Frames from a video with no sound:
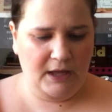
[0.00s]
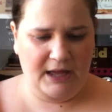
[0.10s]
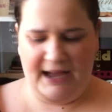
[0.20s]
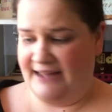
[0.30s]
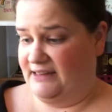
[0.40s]

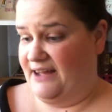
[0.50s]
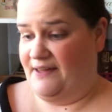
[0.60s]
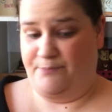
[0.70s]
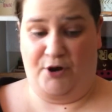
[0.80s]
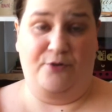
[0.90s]
I like
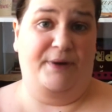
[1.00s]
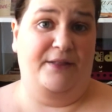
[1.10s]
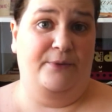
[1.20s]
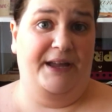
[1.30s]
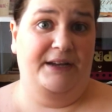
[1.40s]
that product,
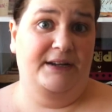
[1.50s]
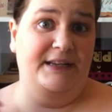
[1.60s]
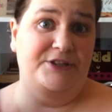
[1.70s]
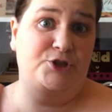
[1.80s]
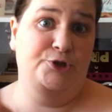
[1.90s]
by the way.
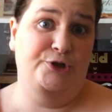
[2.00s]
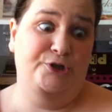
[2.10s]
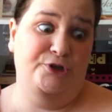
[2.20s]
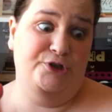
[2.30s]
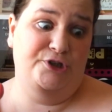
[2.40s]
It's
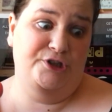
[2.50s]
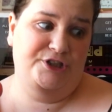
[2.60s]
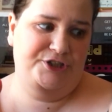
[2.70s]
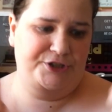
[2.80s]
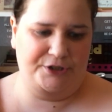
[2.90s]

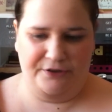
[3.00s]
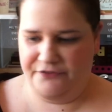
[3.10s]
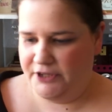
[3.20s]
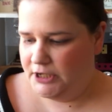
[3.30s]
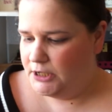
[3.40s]
good
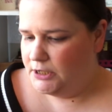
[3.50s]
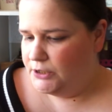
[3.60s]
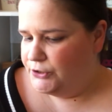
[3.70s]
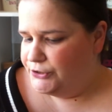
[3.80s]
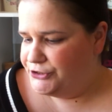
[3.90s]
stuff.
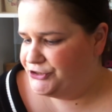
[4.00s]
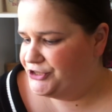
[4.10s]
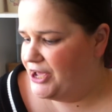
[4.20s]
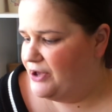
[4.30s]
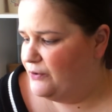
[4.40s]

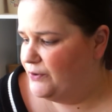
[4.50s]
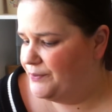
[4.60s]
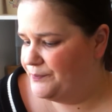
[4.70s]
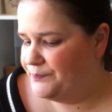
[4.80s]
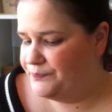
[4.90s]

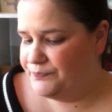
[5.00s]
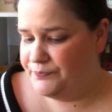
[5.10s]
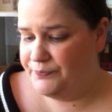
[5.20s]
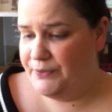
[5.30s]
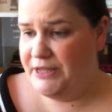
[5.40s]
So,
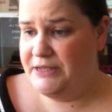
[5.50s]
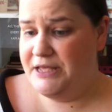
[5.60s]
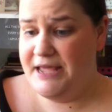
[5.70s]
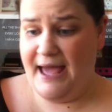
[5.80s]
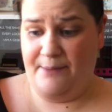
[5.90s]

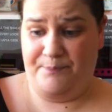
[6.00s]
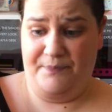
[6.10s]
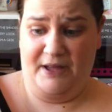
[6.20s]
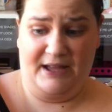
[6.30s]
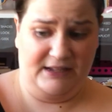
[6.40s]
yeah,
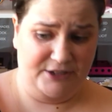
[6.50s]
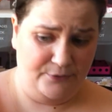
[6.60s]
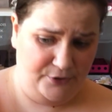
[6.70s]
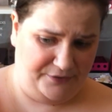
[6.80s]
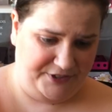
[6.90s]
I
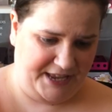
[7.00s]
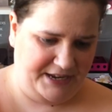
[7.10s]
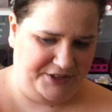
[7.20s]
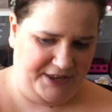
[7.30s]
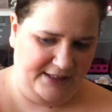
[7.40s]
don't know if there's
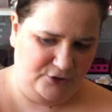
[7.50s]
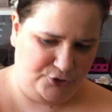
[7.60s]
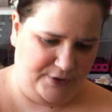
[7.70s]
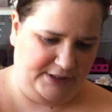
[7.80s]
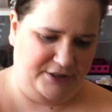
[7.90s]
anything
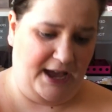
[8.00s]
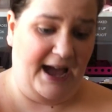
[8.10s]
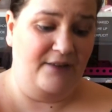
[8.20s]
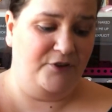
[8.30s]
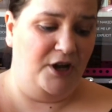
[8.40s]
else, really. I
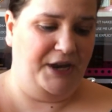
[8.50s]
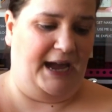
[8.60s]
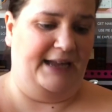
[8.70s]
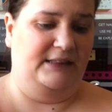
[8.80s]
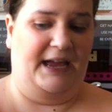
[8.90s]
have got an
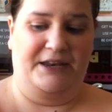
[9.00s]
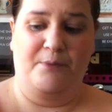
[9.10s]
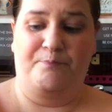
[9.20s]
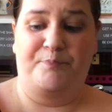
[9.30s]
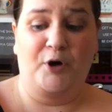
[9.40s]

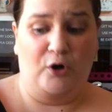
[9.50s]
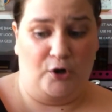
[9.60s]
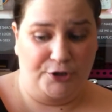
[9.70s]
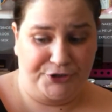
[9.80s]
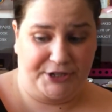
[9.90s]
eyeliner,
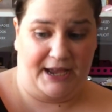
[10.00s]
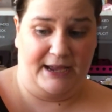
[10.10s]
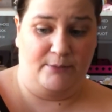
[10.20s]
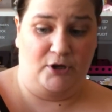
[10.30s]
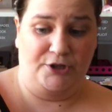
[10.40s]
but
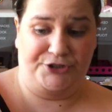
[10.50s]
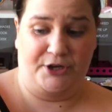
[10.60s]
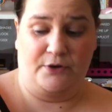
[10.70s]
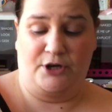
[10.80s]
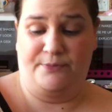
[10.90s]
I am
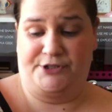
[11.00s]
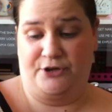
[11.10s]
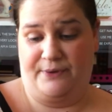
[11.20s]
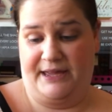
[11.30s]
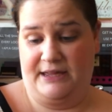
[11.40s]
also going to be
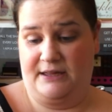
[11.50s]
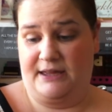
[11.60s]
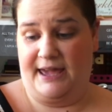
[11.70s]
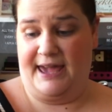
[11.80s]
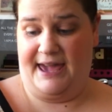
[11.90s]

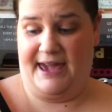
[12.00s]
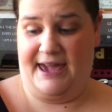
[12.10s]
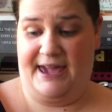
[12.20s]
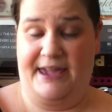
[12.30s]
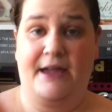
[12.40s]
doing
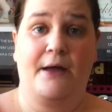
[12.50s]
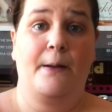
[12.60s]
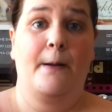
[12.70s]
a